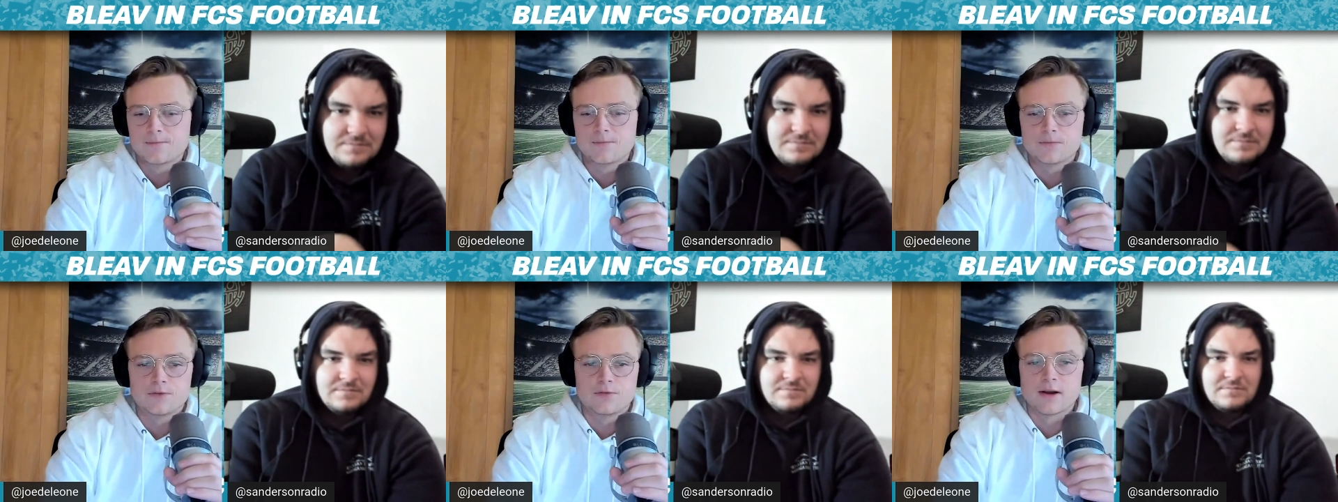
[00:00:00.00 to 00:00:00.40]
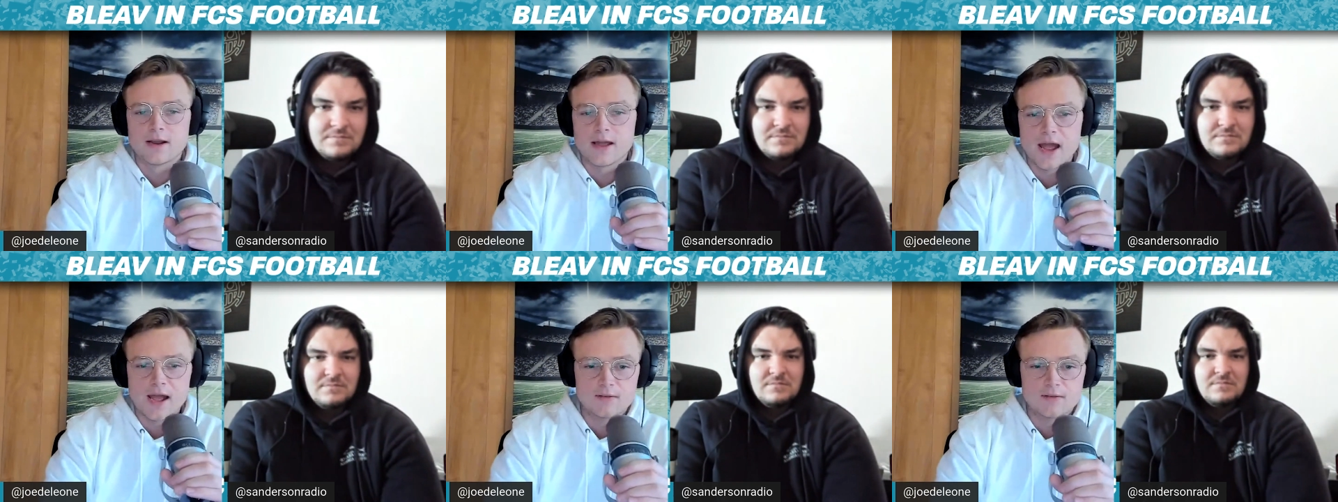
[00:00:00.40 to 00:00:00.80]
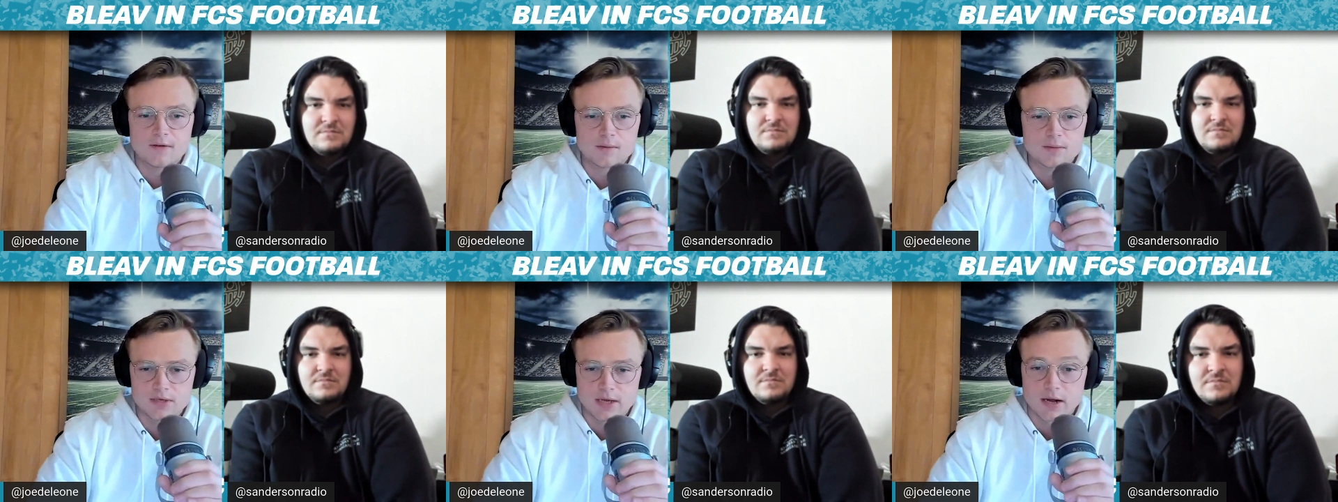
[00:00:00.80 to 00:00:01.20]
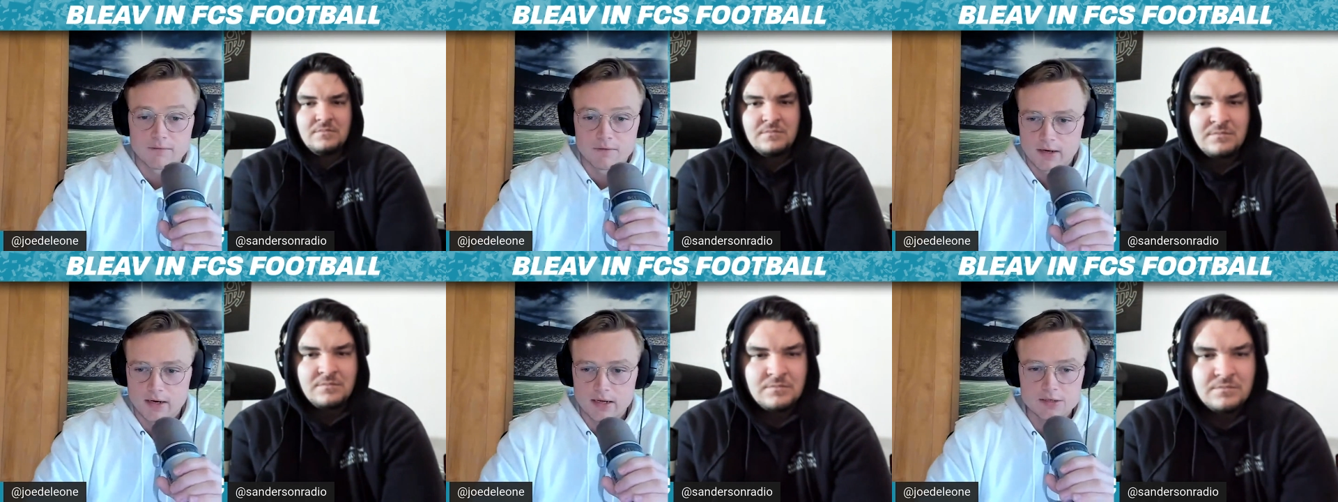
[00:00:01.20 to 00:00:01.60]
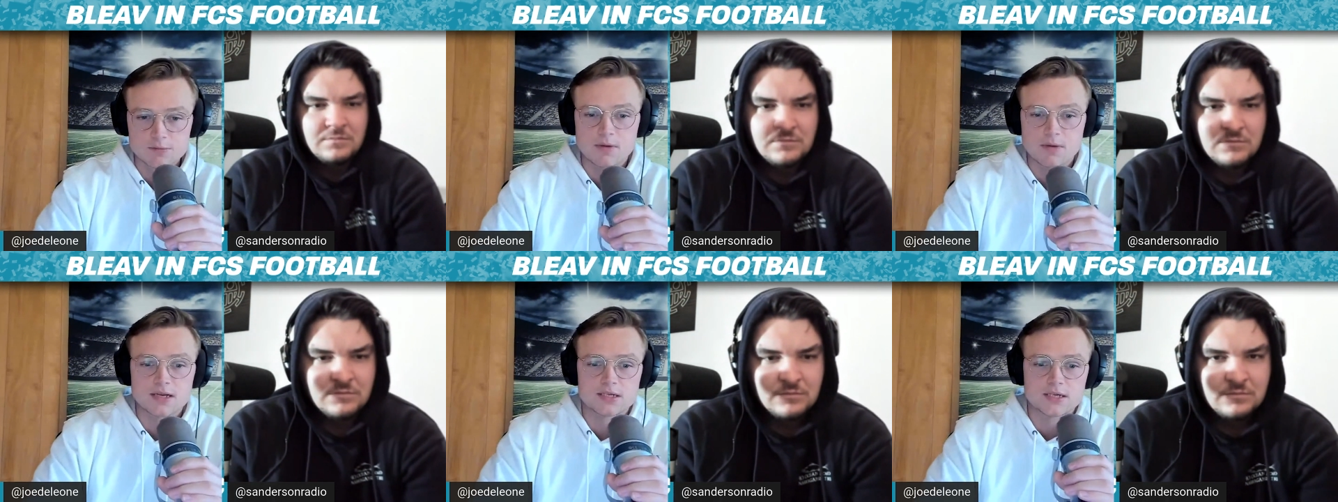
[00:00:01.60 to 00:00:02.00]
Speaker 1: He's very handsome. He's got a very nice
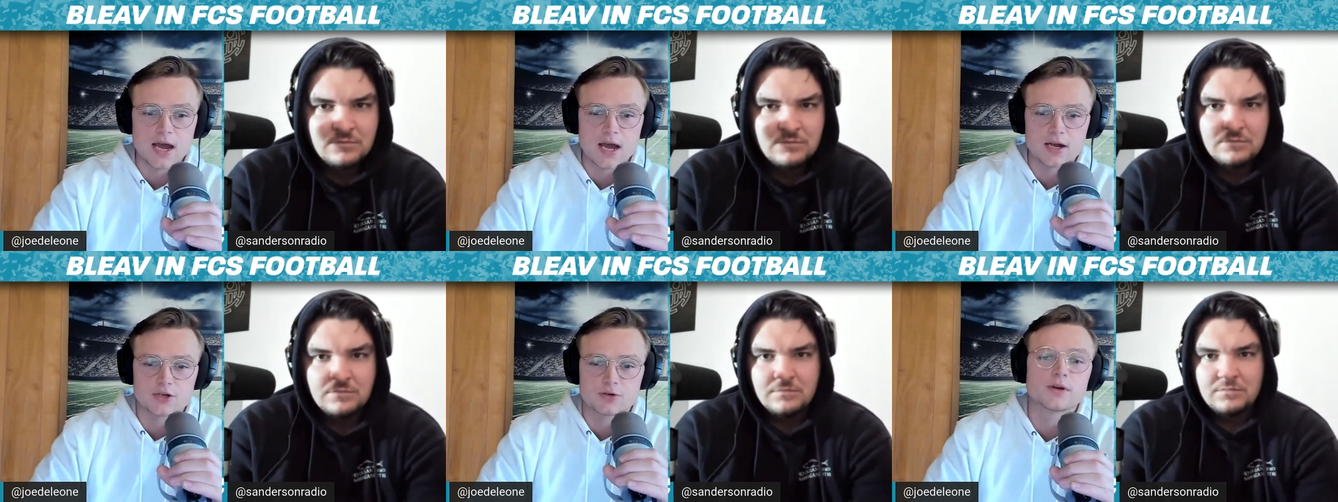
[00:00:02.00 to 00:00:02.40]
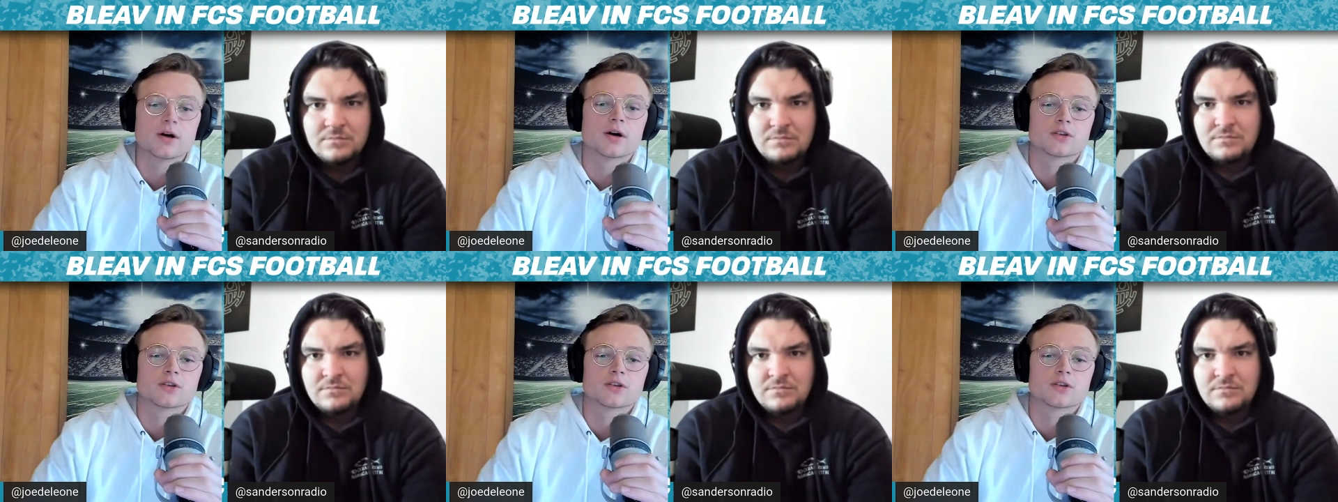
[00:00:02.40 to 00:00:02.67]
mustache. We all